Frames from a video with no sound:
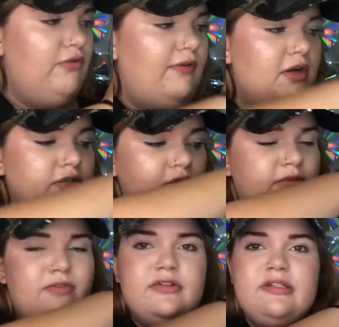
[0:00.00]
far. So
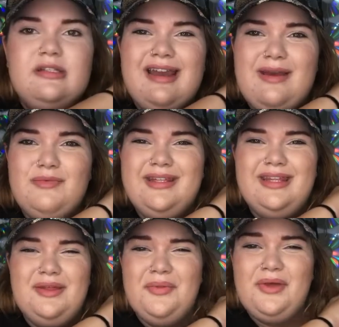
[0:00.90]
the first and
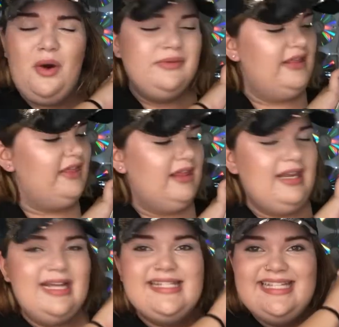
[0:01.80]
really the only, only thing
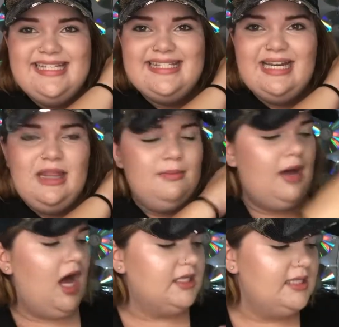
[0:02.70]
that I see inside of the
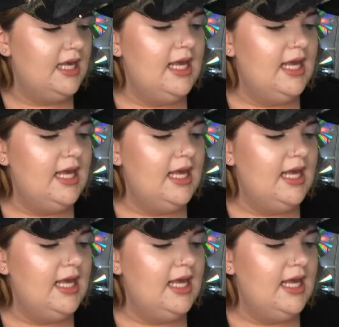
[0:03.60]
box